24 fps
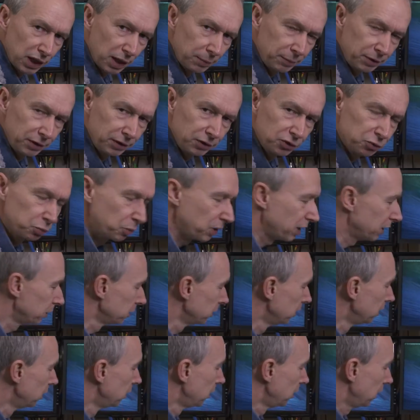coming as
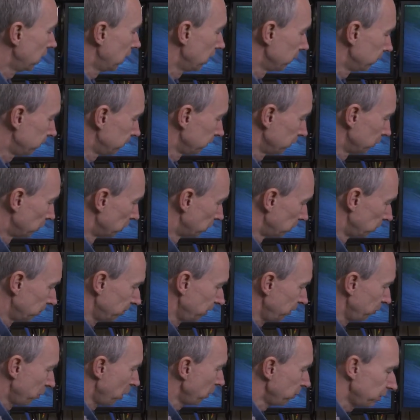well for,
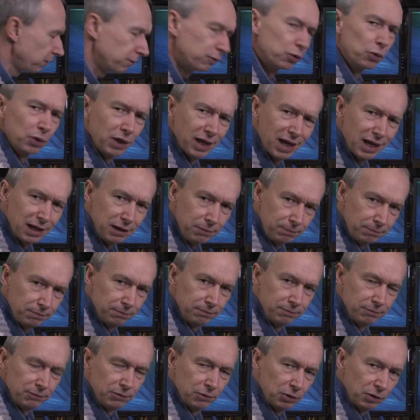it won't be 4K
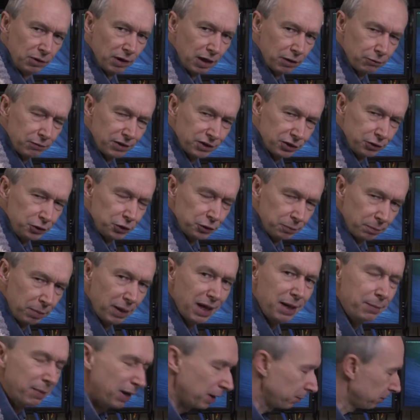resolution
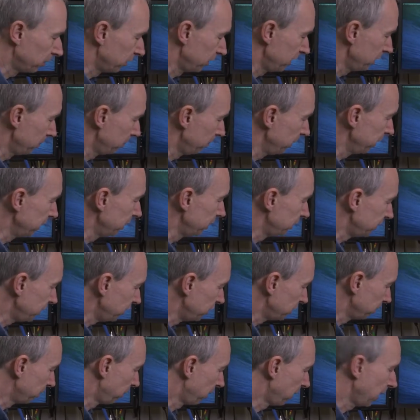playback, but the ability
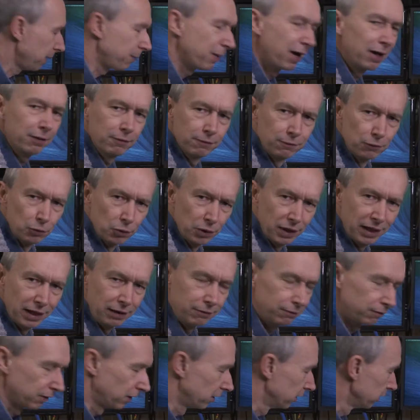to play back
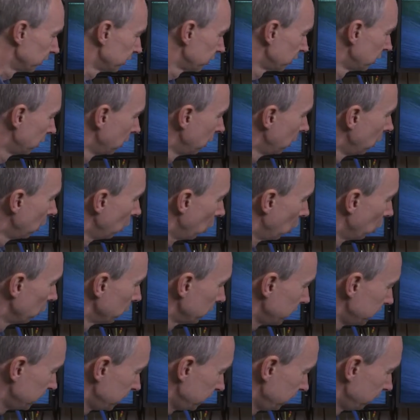4K files
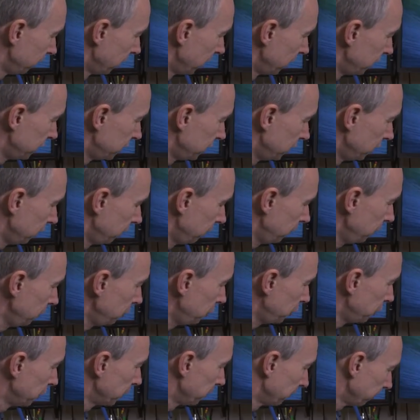on this device in the
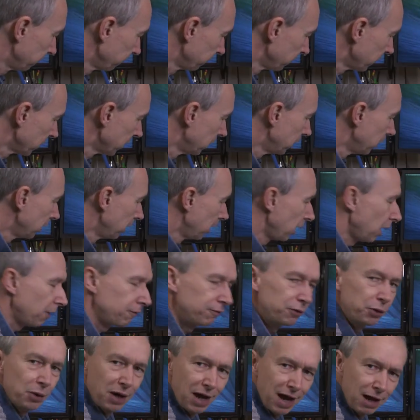future.
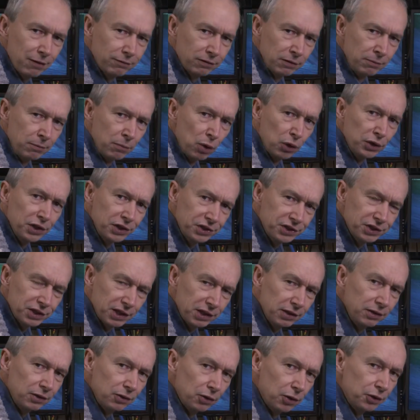If you have a
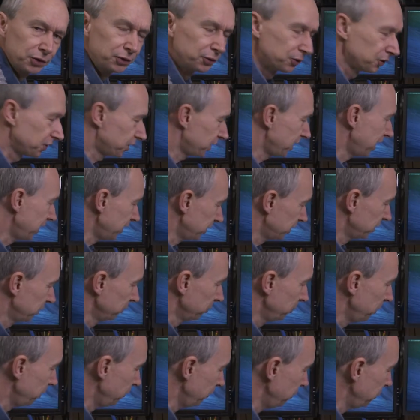monitor on your set
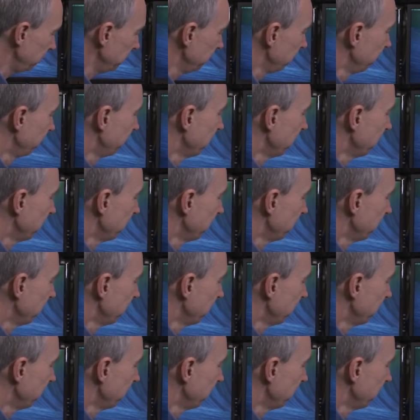with you,